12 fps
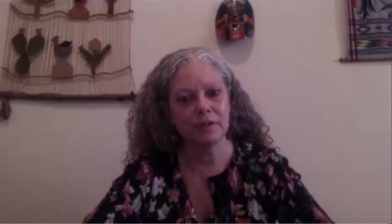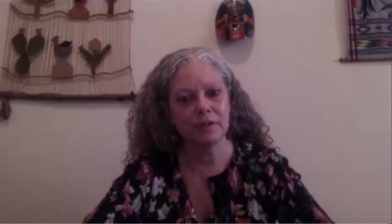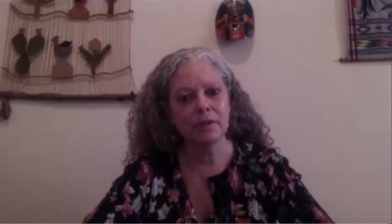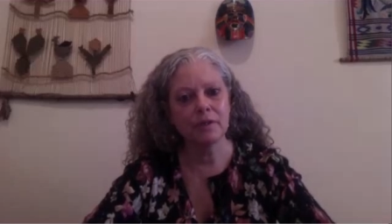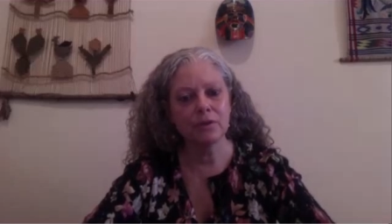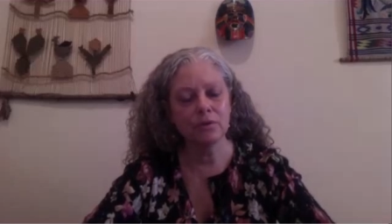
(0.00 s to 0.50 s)

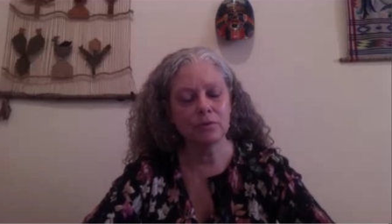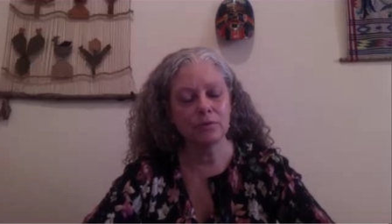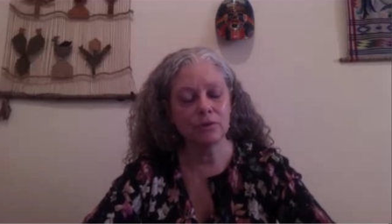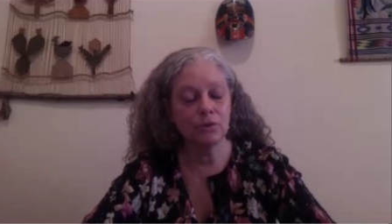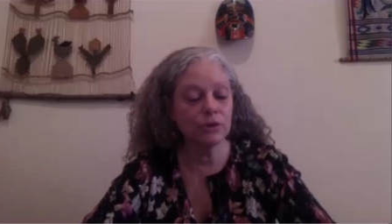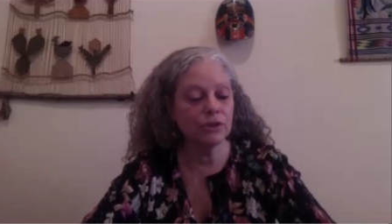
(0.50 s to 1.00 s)
Wow. Who
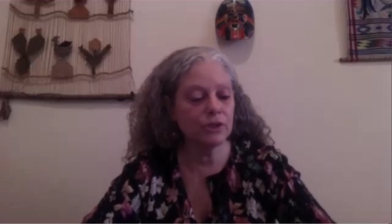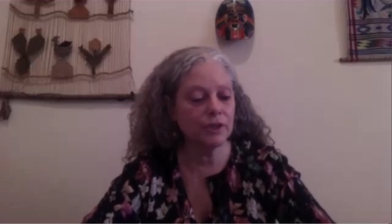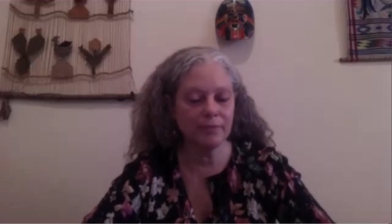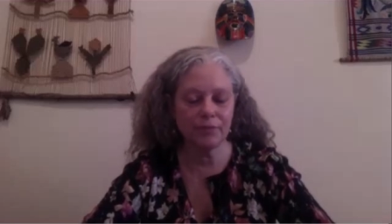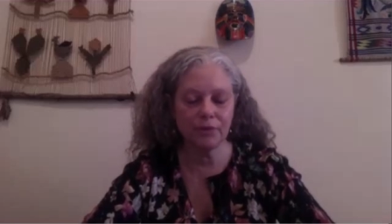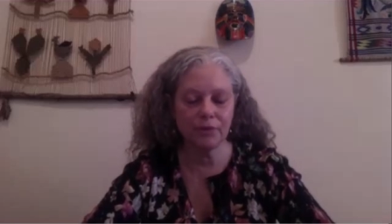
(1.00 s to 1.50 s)
tortured him
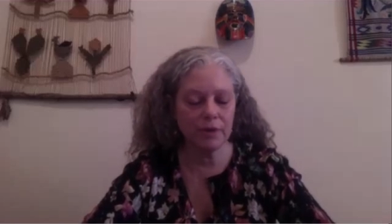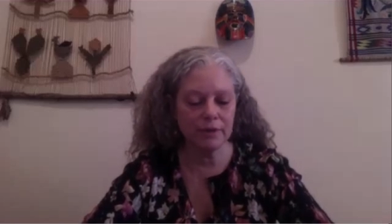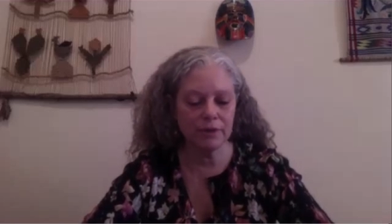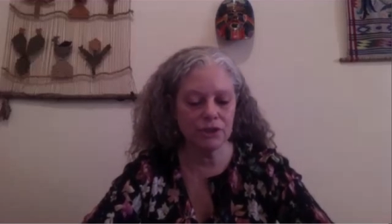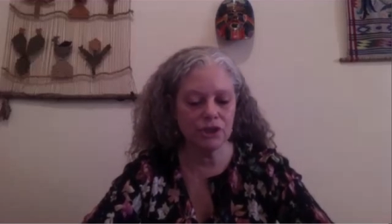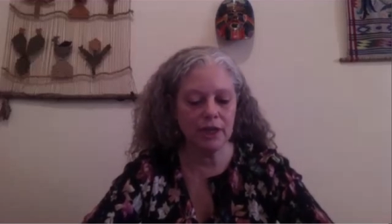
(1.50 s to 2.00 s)
throughout his
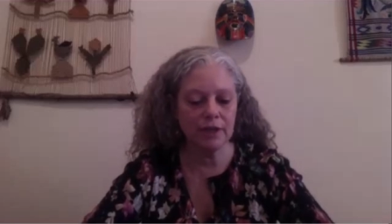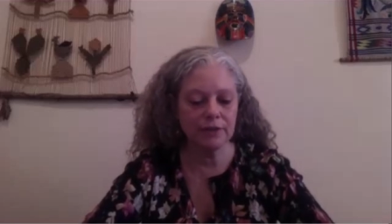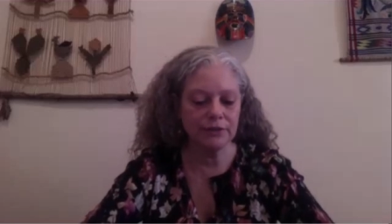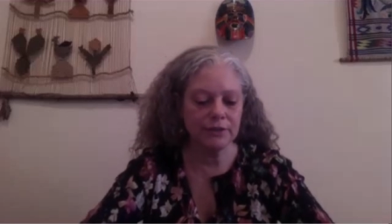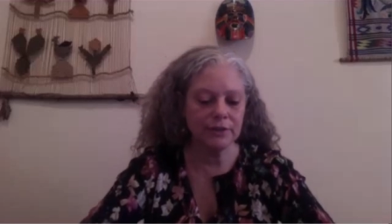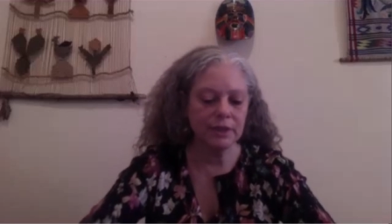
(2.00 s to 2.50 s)
childhood.